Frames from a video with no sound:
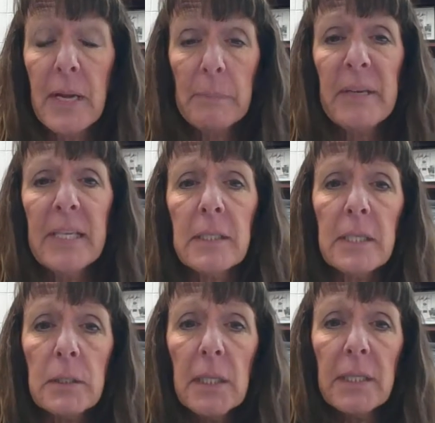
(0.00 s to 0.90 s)

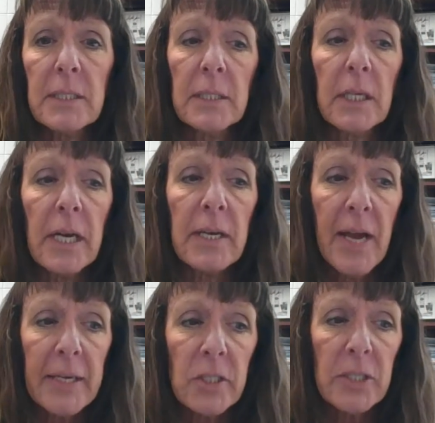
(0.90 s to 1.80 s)
because it's the
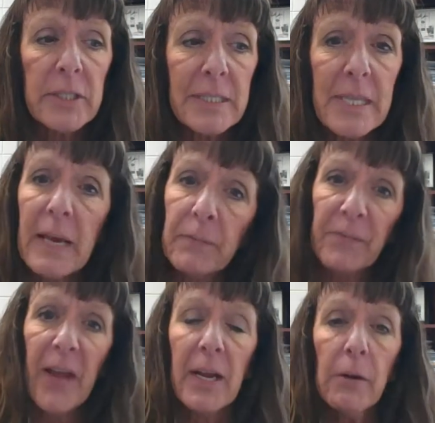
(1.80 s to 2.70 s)
connections that
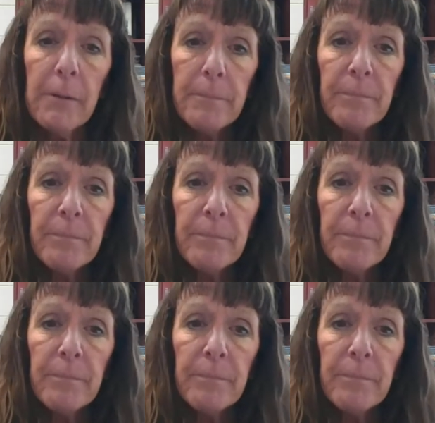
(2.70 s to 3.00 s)
fail